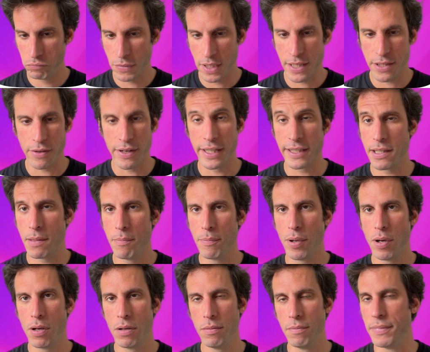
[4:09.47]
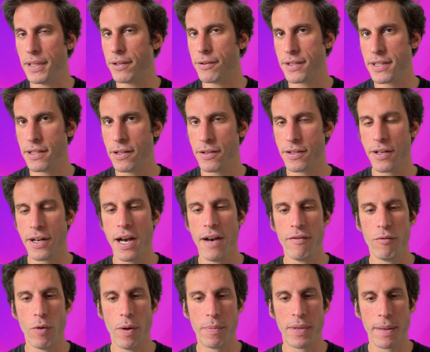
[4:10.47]
as an example because it doesn't
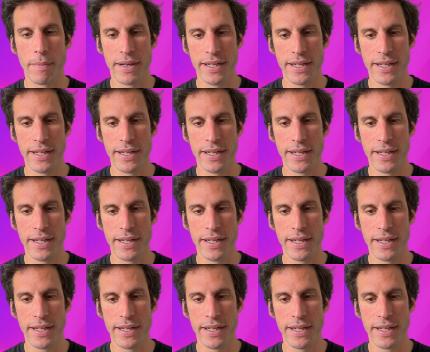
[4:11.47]
have web